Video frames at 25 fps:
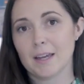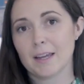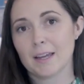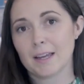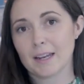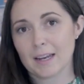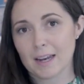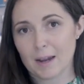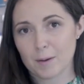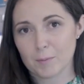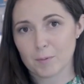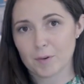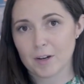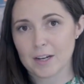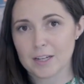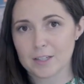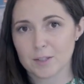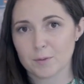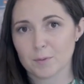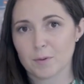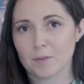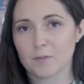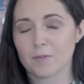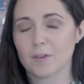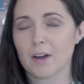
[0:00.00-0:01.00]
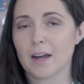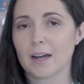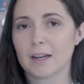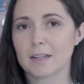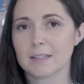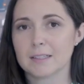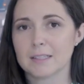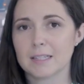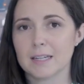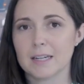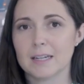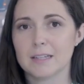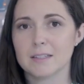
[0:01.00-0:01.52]
in collaboration with
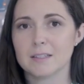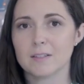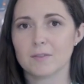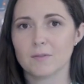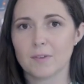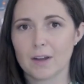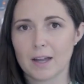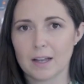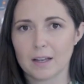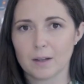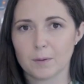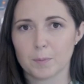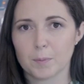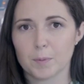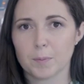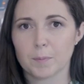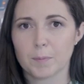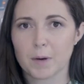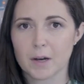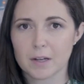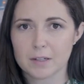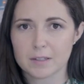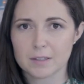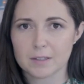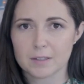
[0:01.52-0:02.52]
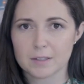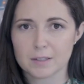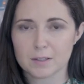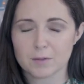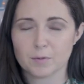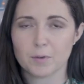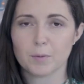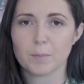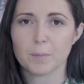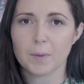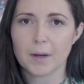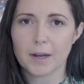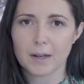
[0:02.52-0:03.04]
faculty, develop models
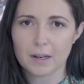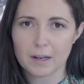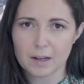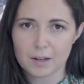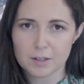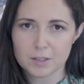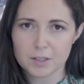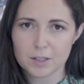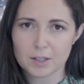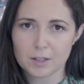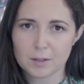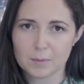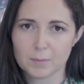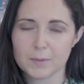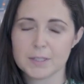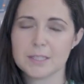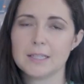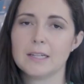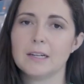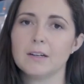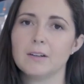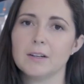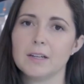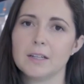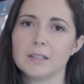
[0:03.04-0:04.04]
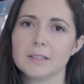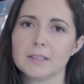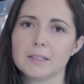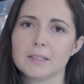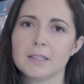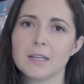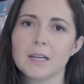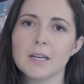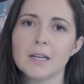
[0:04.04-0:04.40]
from biological materials